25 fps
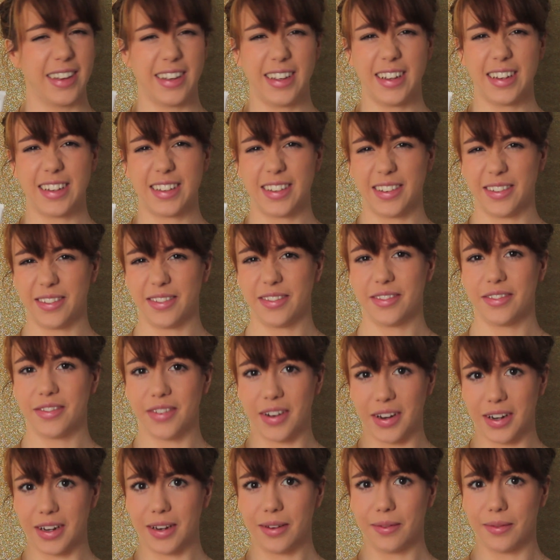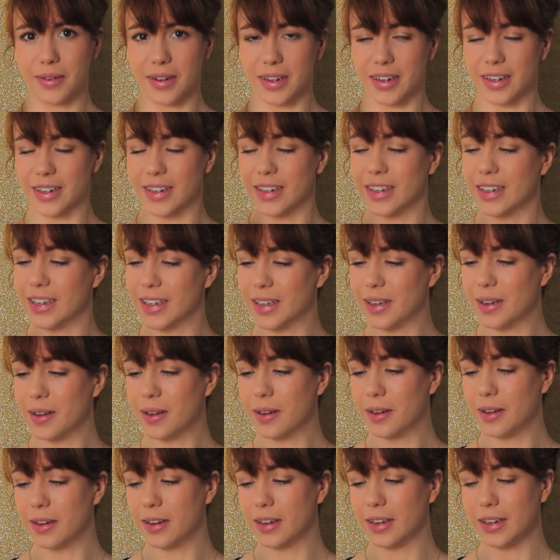a funny one.
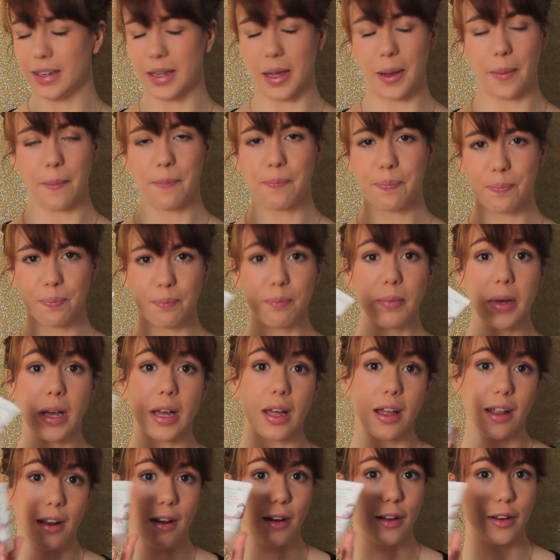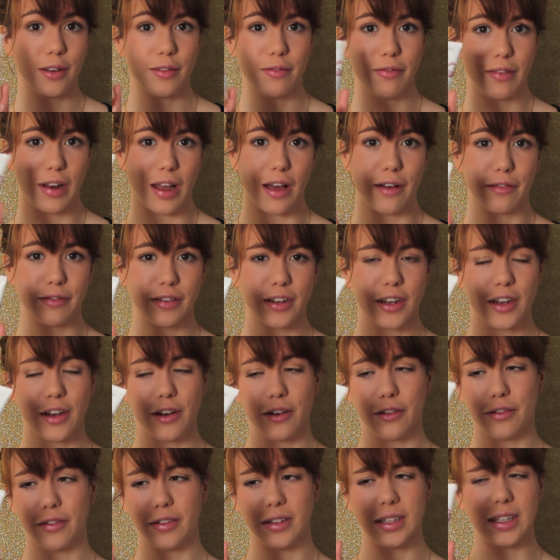Yeah, but a lot of love
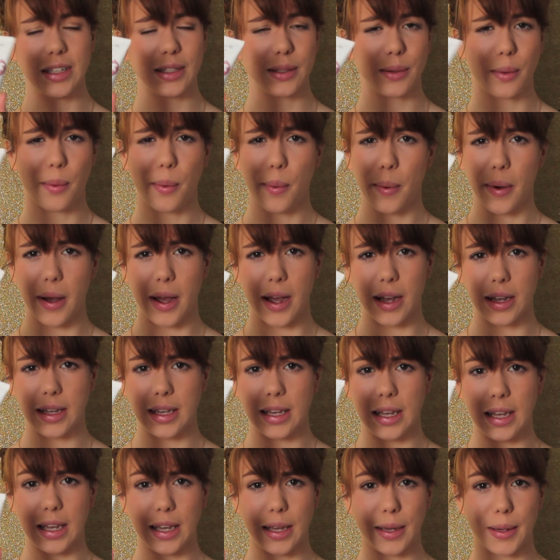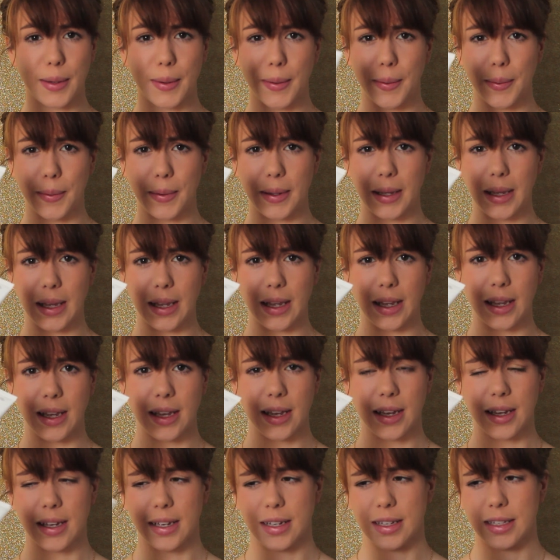for this quirky, kooky,
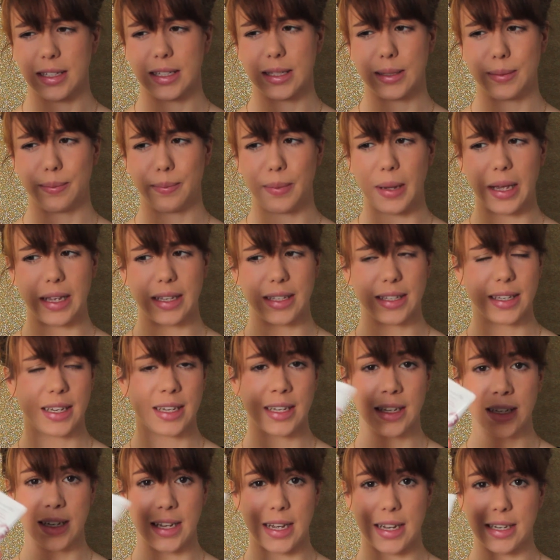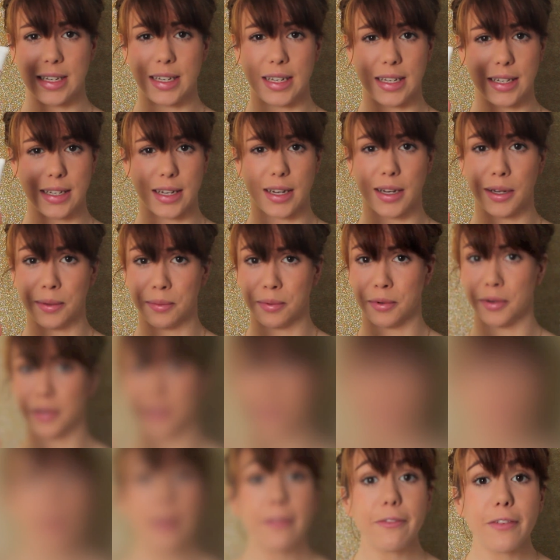space cadet-y type
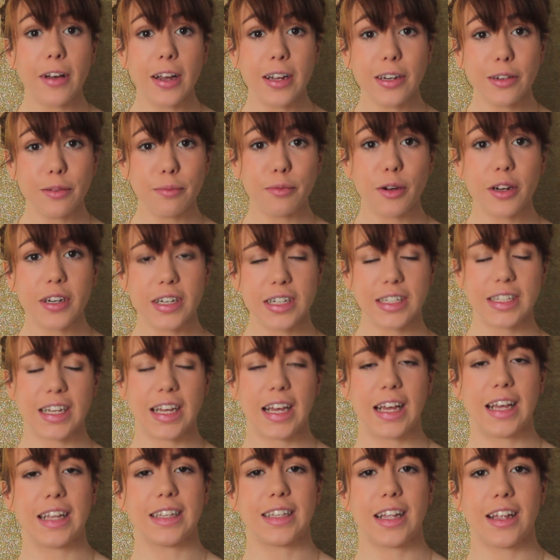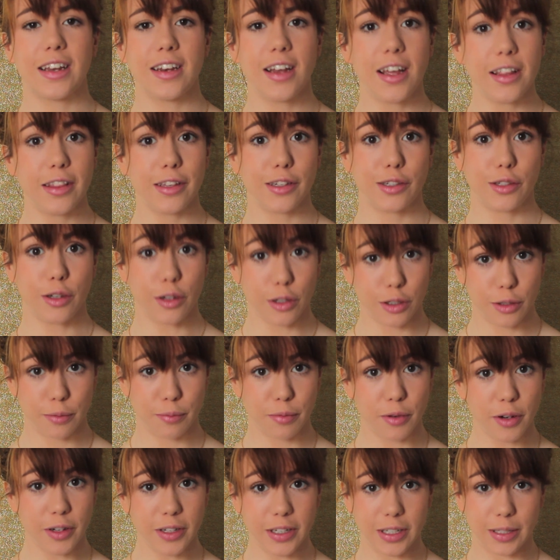product. My final product is another Dr.
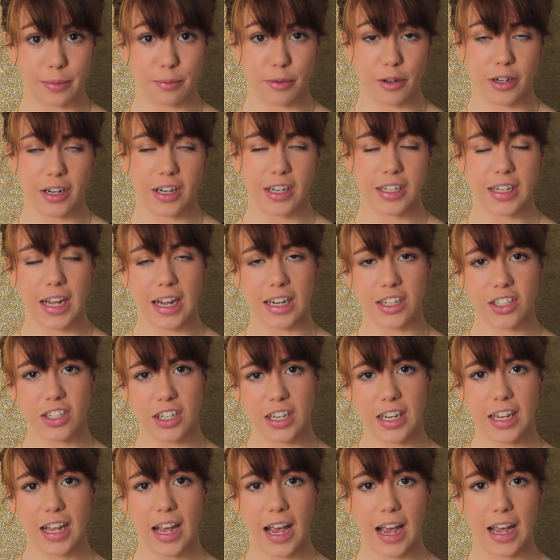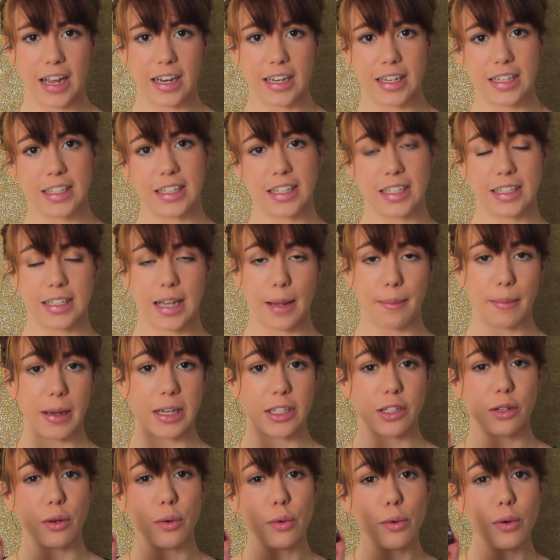Bronner's product actually, and it is their
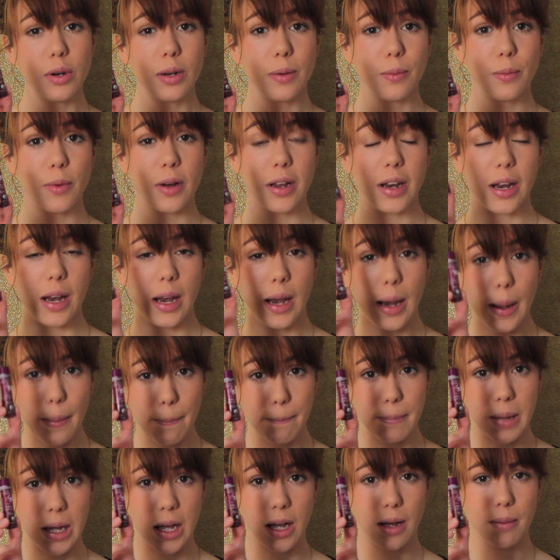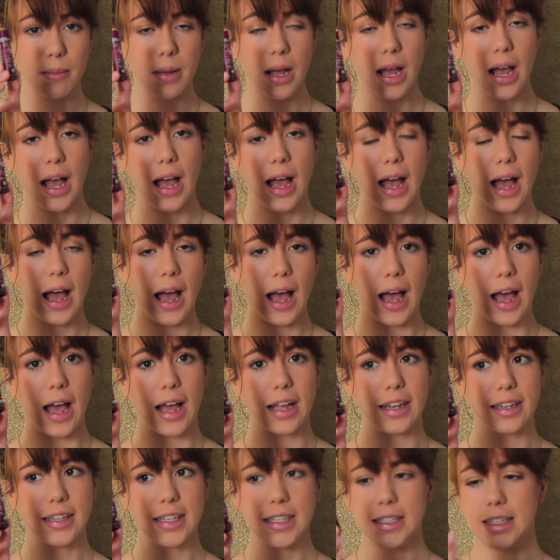Magic All-in-One Lip Balm,
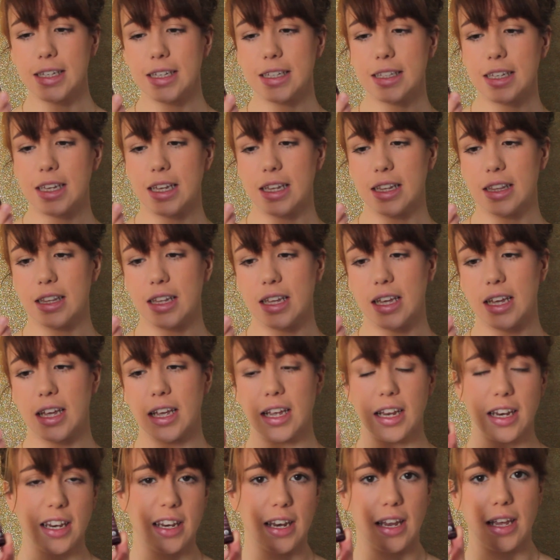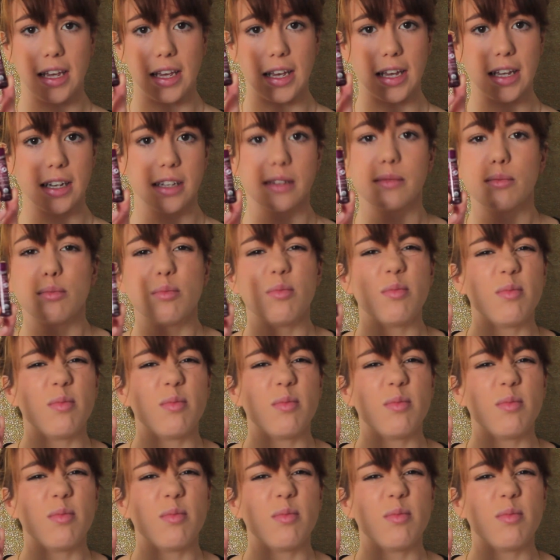and this is in the Naked,